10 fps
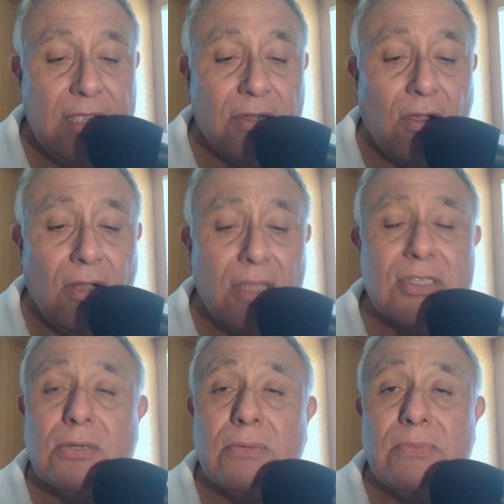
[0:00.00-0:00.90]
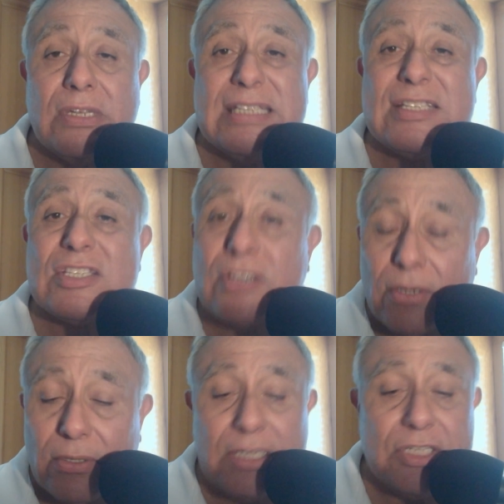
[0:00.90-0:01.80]
are also
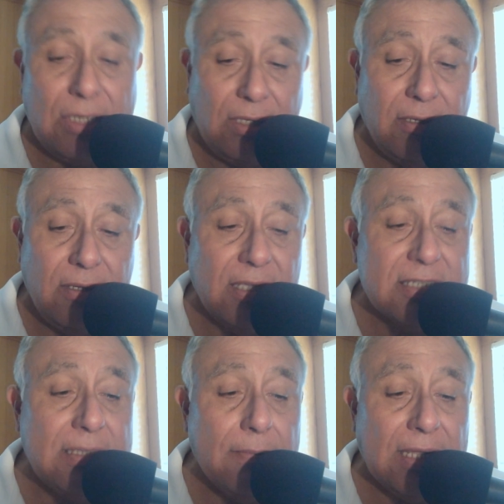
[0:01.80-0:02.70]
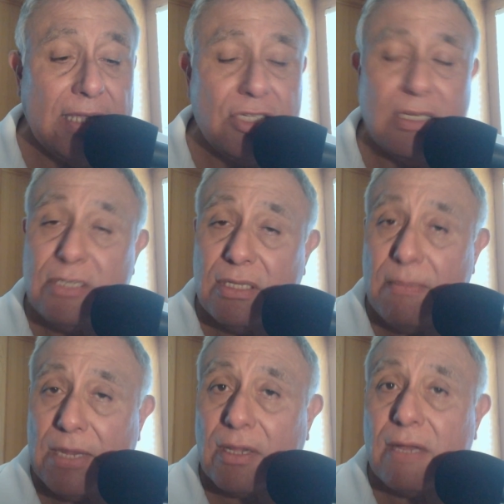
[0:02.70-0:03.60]
discouraging assimilation into the
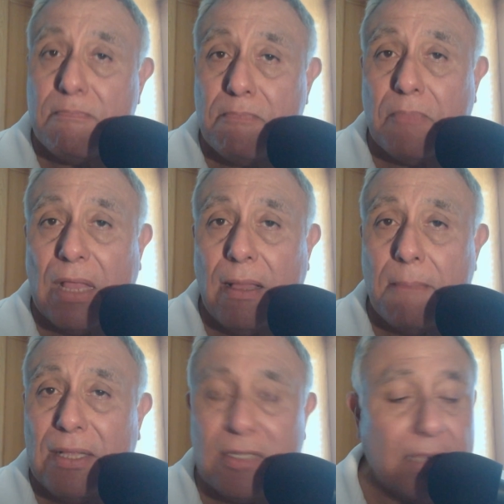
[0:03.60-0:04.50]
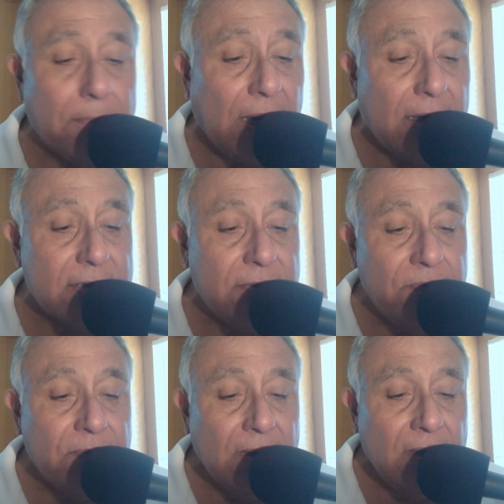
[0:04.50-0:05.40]
American melting pot.
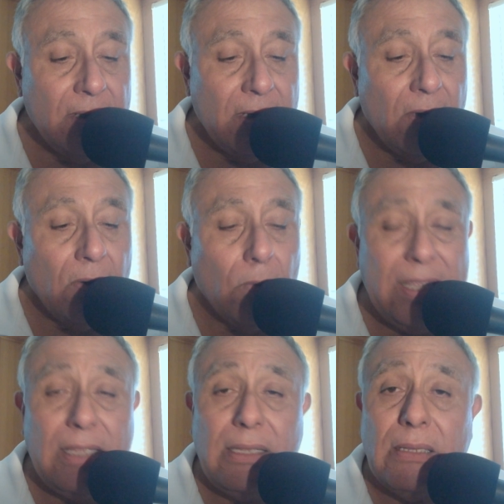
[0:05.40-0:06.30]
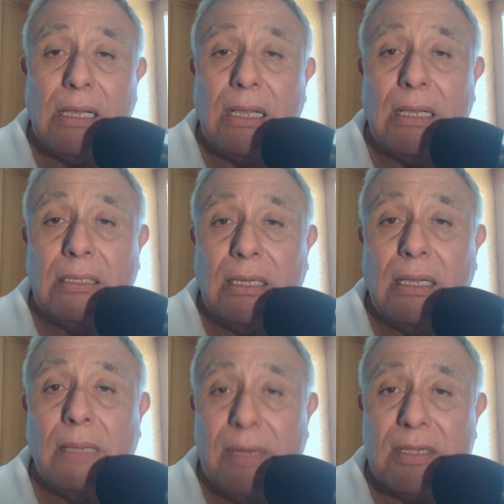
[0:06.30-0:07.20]
We,
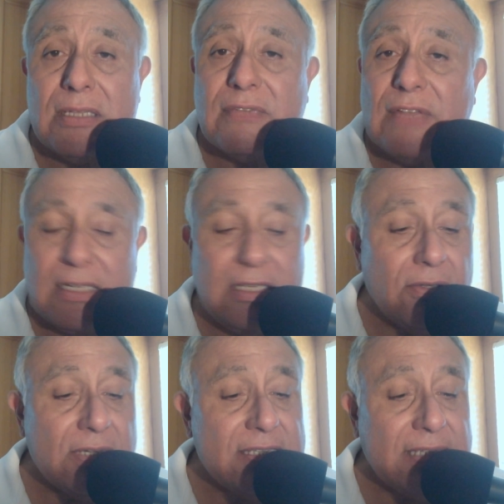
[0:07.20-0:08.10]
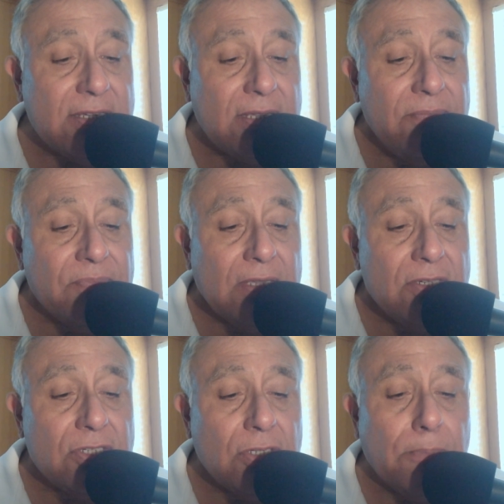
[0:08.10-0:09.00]
Americans of Latino descent,
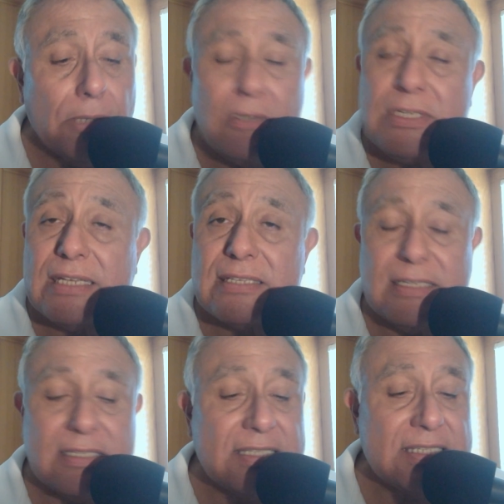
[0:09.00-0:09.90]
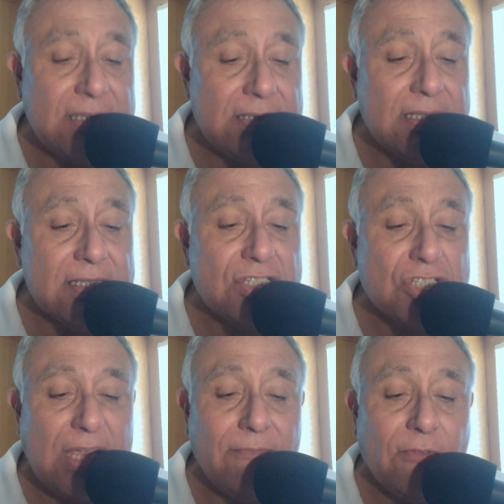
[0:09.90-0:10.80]
should protest this
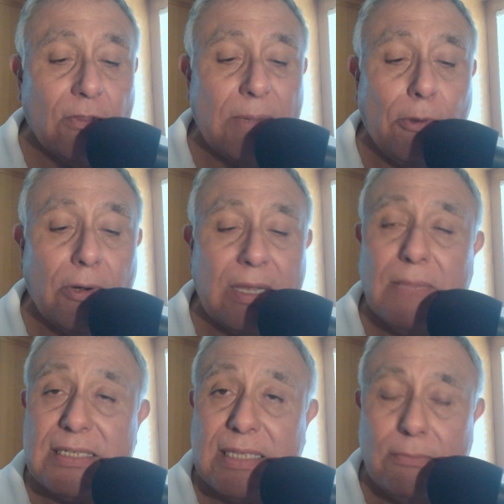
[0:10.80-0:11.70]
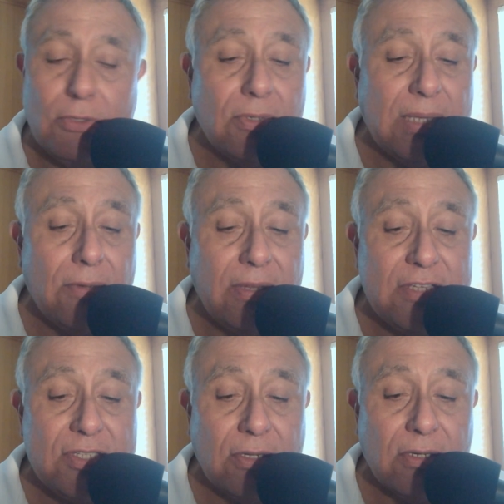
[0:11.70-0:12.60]
shameful reporting by Telemundo and
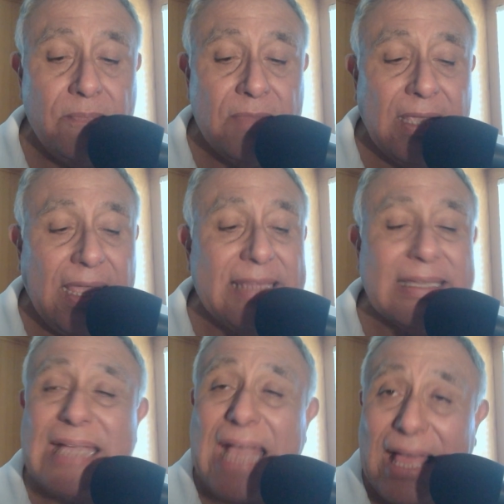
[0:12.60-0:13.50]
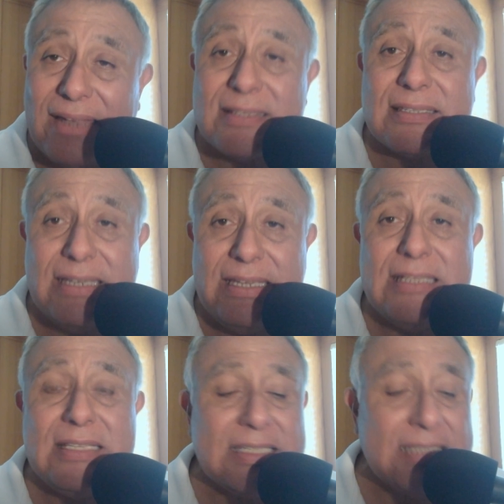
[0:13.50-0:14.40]
Univision and the callous,
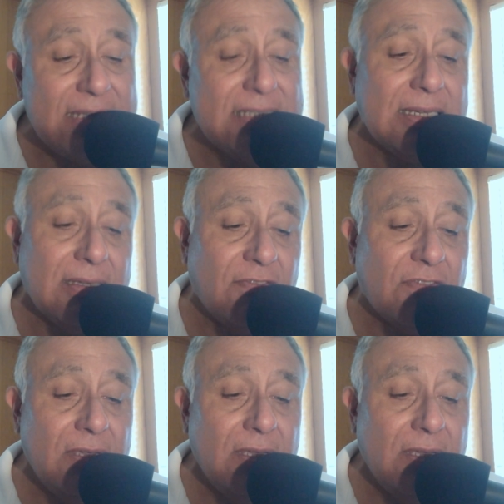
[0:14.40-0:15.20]
insensitive